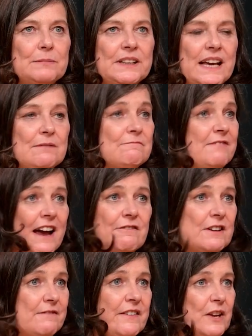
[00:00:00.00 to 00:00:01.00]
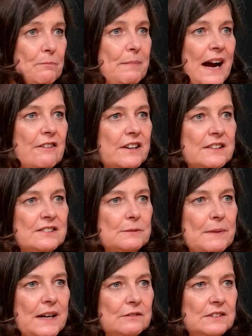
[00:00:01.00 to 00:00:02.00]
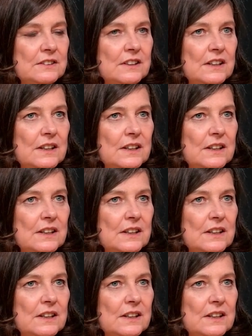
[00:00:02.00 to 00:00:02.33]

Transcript: became very, very embarrassed about,